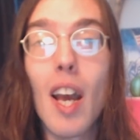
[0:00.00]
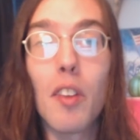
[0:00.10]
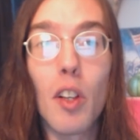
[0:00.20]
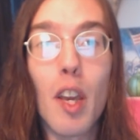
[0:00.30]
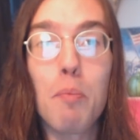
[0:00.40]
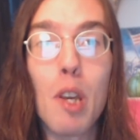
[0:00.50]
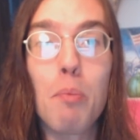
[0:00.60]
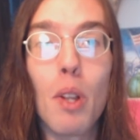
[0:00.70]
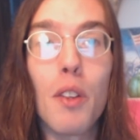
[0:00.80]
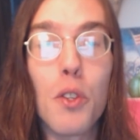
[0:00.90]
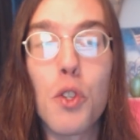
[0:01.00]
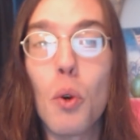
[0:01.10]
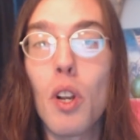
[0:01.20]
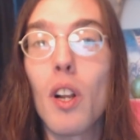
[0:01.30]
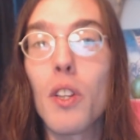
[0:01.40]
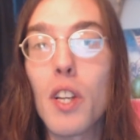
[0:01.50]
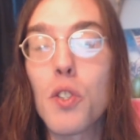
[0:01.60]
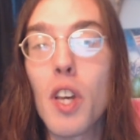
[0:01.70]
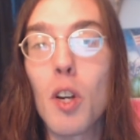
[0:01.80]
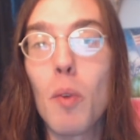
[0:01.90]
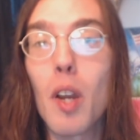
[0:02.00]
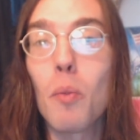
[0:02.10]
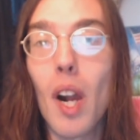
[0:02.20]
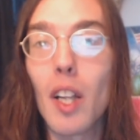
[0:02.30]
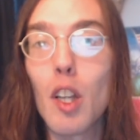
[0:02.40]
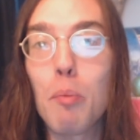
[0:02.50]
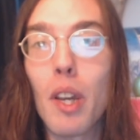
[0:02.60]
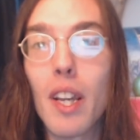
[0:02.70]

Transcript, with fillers: and they'll get people on the so-called like center right riled up